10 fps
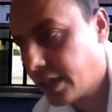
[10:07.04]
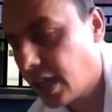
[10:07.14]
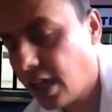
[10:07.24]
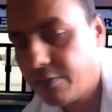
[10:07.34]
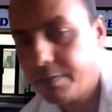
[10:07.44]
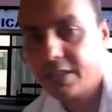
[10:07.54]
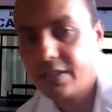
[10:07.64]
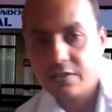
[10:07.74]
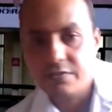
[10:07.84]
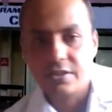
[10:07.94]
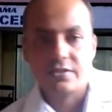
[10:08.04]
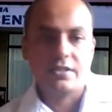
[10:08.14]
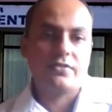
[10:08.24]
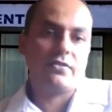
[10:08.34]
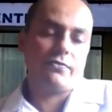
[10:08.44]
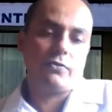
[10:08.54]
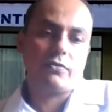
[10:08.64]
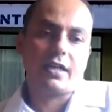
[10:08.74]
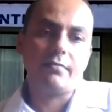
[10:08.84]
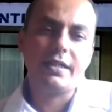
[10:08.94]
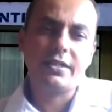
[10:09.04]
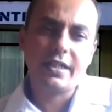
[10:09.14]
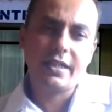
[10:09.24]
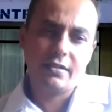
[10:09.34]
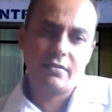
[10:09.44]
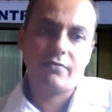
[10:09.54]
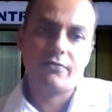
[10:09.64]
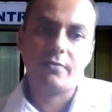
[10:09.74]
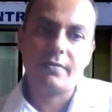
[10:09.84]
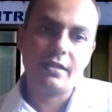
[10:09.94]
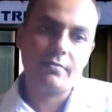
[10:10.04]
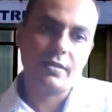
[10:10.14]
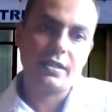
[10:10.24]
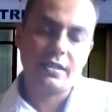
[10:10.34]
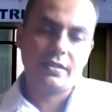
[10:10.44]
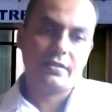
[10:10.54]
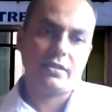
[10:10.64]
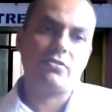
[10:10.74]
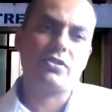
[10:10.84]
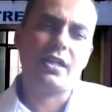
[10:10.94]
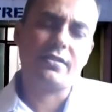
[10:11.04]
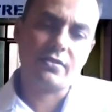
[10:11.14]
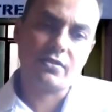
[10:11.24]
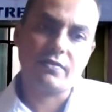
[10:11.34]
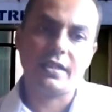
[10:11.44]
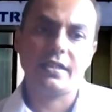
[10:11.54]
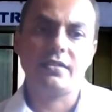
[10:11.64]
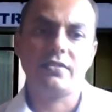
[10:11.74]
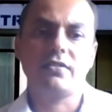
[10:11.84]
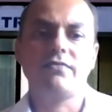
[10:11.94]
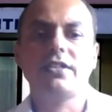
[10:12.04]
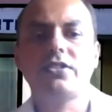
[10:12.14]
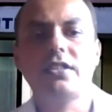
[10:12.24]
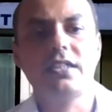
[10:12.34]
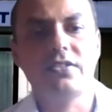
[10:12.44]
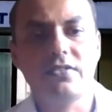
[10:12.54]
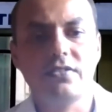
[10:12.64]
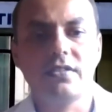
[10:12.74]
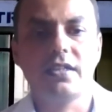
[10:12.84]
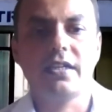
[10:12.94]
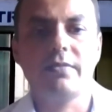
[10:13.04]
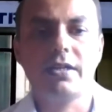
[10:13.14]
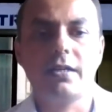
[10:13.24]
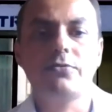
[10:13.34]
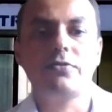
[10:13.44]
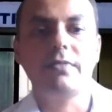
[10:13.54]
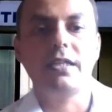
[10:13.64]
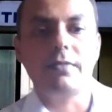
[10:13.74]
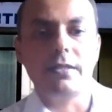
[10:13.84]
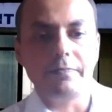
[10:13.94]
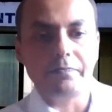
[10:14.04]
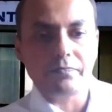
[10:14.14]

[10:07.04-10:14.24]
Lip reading: 2.5 meters of distance, if you can maintain from anybody, then your chances of getting this infection is becomes minimal.